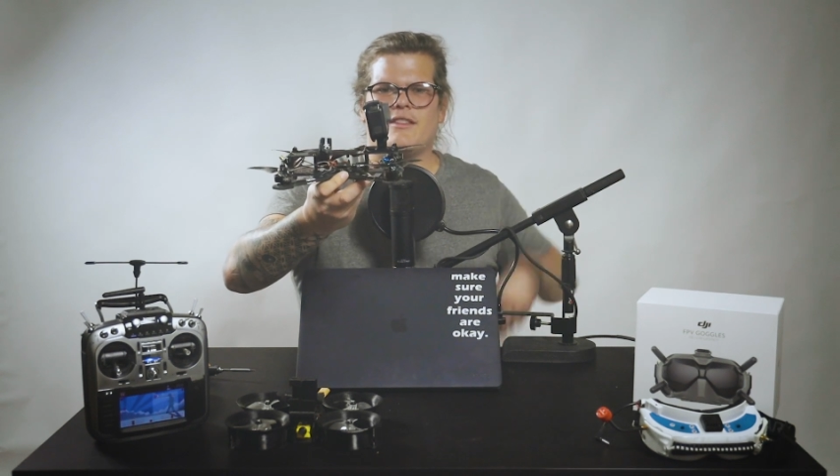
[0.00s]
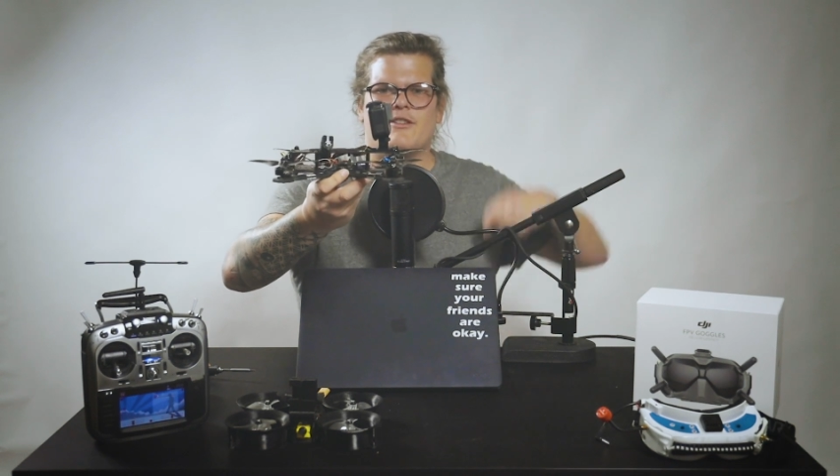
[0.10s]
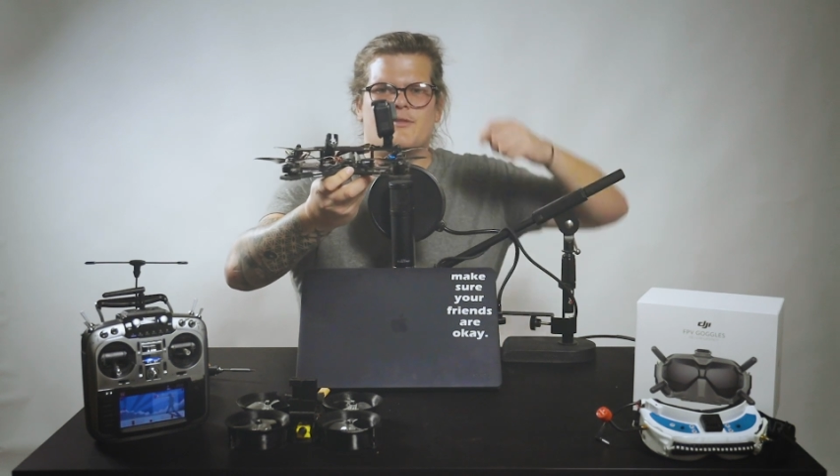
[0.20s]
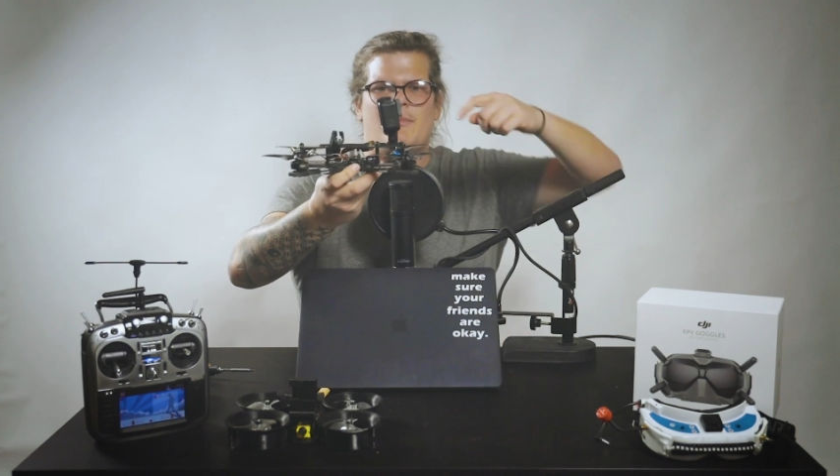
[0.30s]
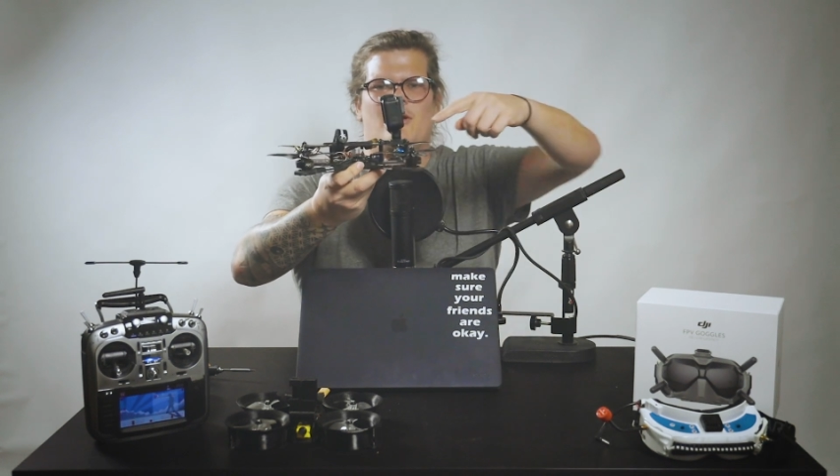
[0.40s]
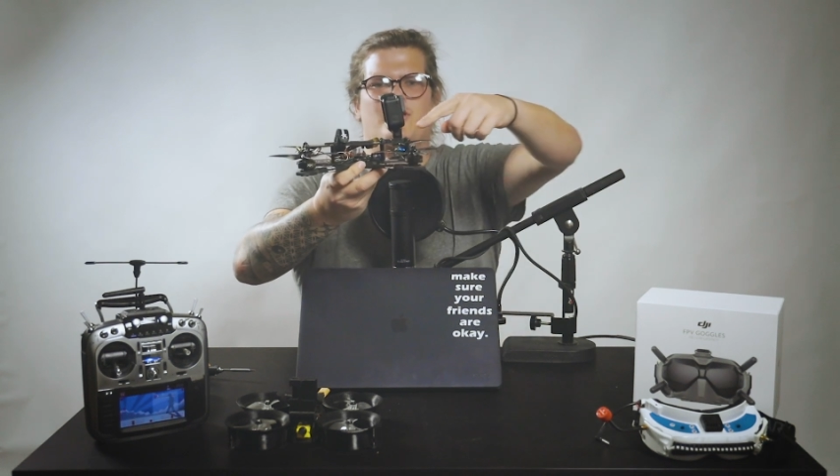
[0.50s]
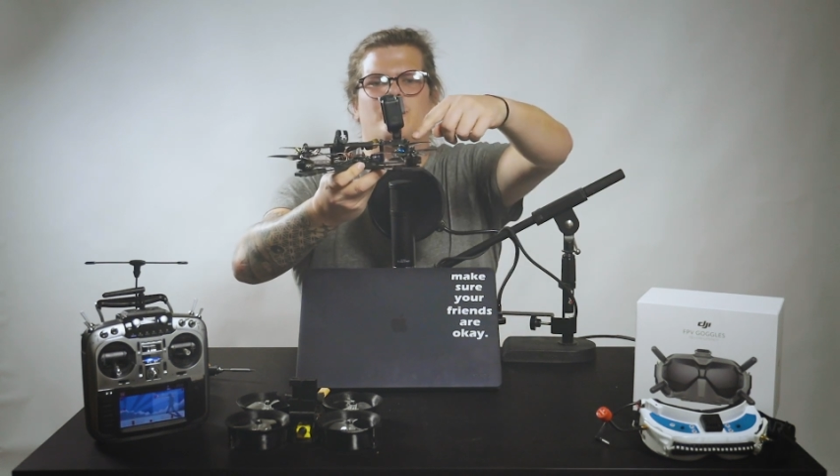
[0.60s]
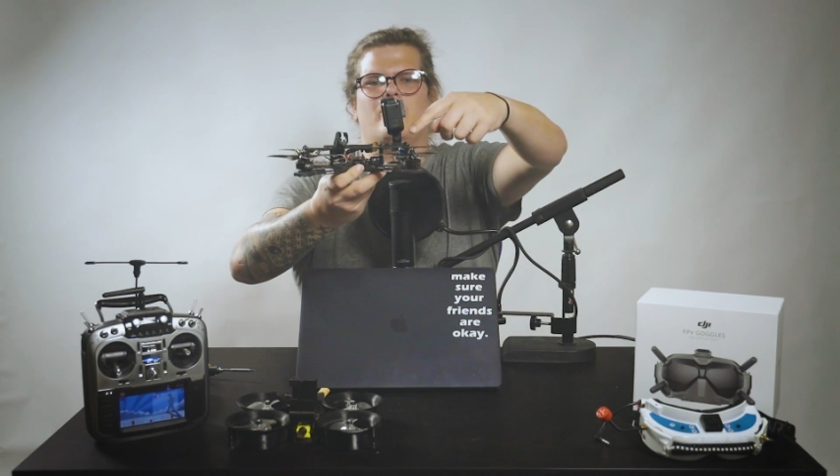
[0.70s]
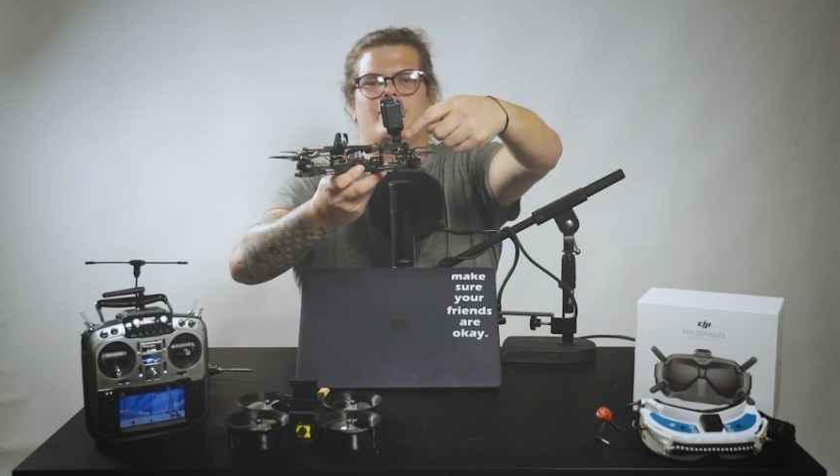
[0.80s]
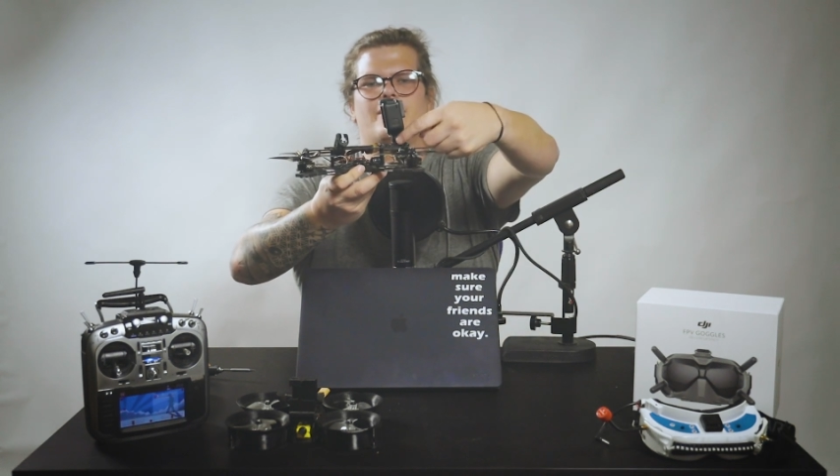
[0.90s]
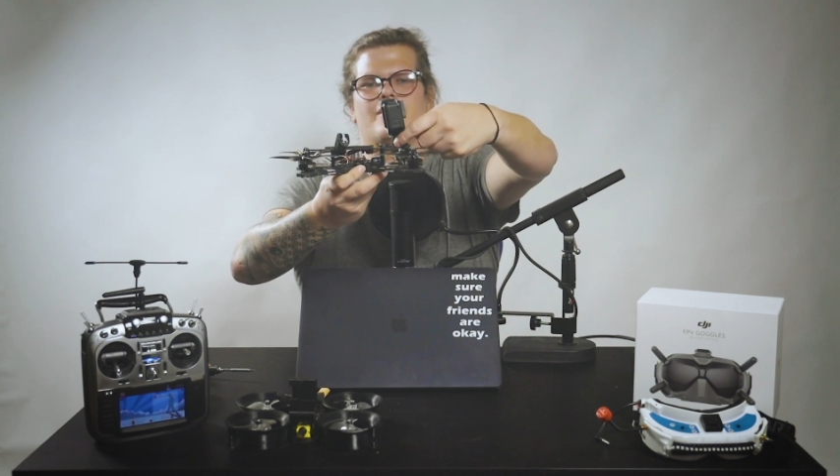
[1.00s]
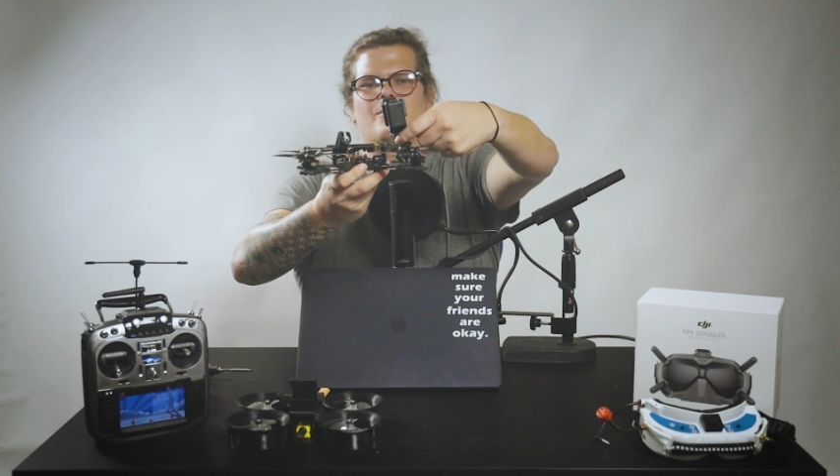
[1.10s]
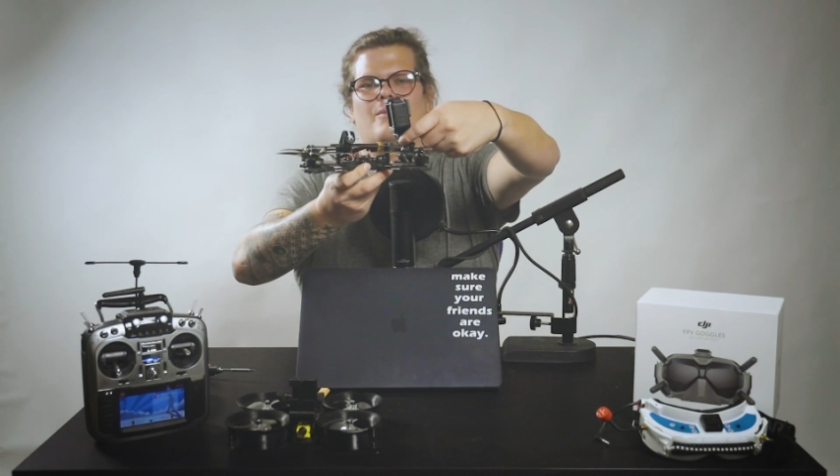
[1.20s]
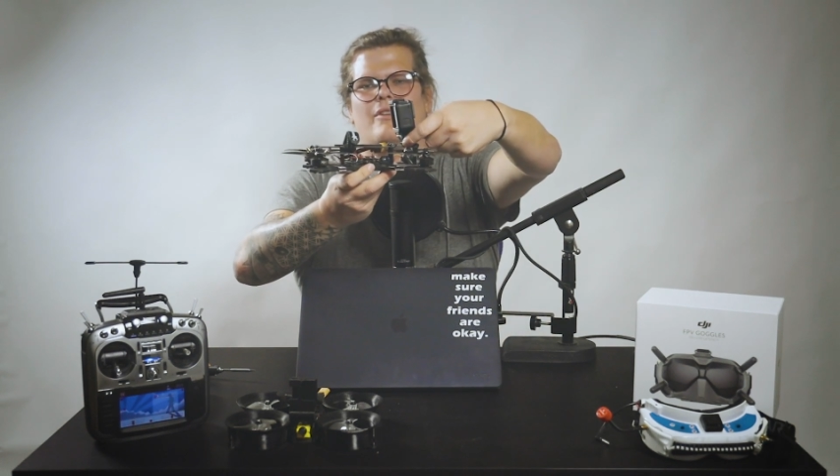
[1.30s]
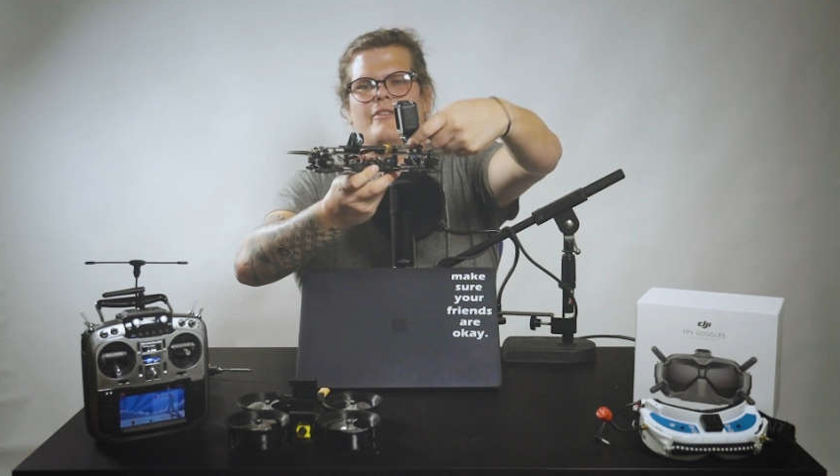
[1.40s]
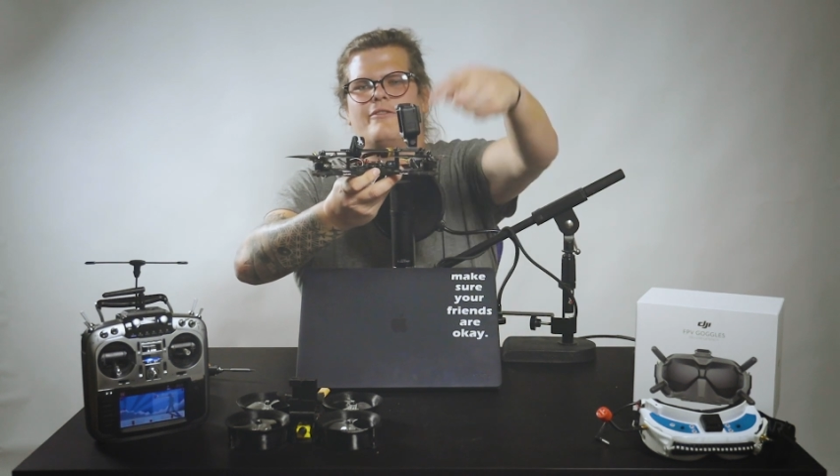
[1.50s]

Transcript: There's mounting points on